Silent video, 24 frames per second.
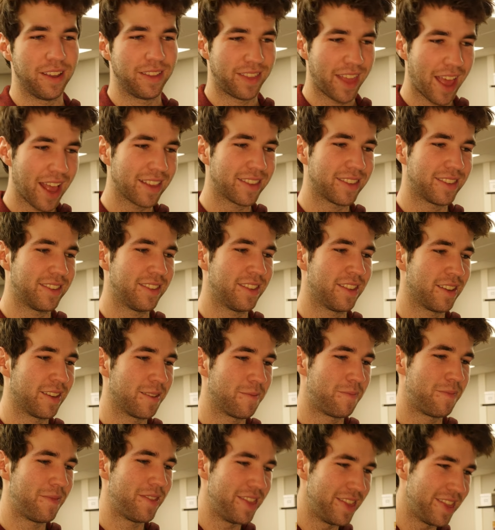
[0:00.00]
That's
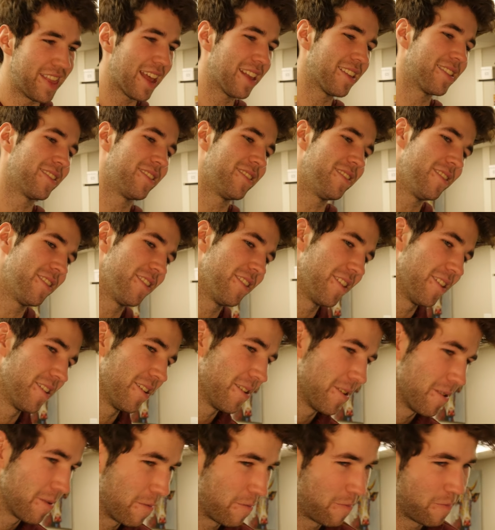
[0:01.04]

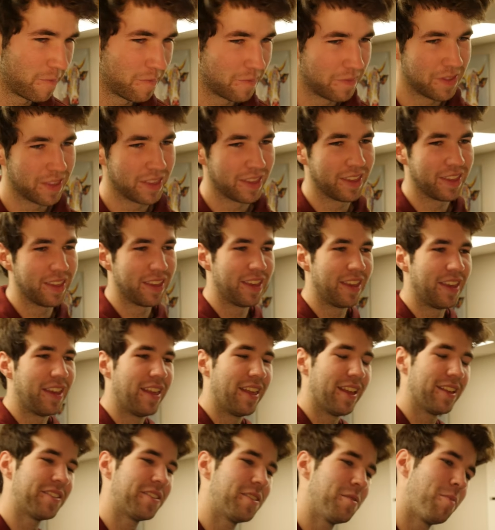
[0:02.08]
the
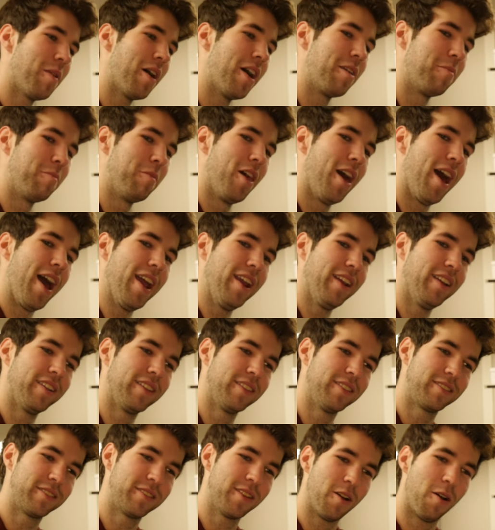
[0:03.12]
bottom line.
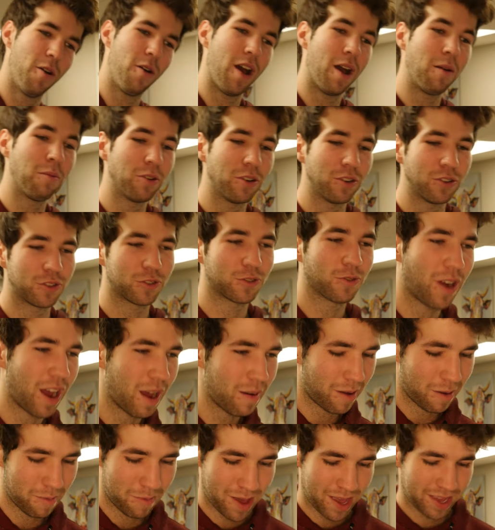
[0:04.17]
And so I'm going to
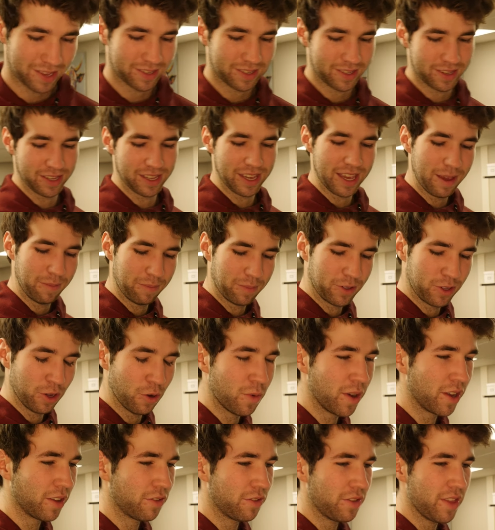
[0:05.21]
try my best to keep
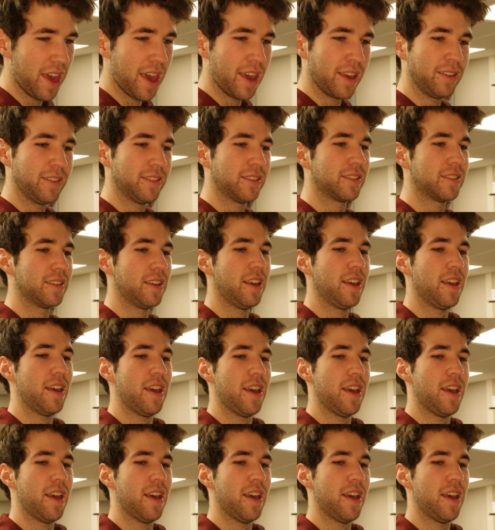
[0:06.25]
doing things